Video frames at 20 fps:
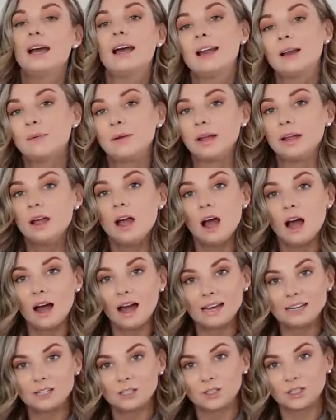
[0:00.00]
Anyway,
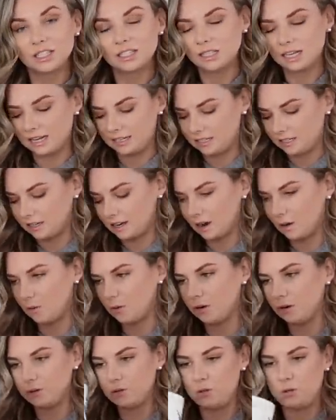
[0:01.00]
I just really liked it. I
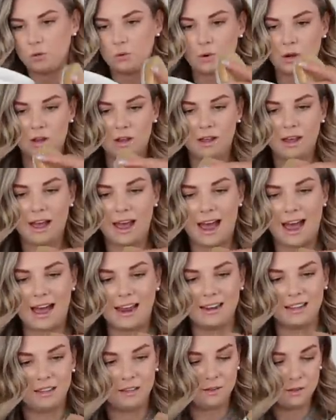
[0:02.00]
wanted to uh,
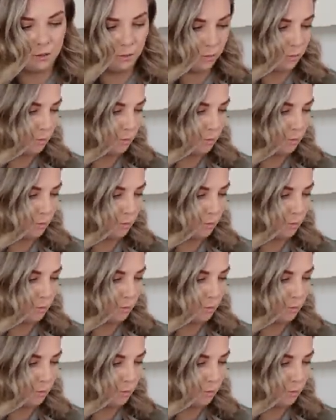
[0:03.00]
add a little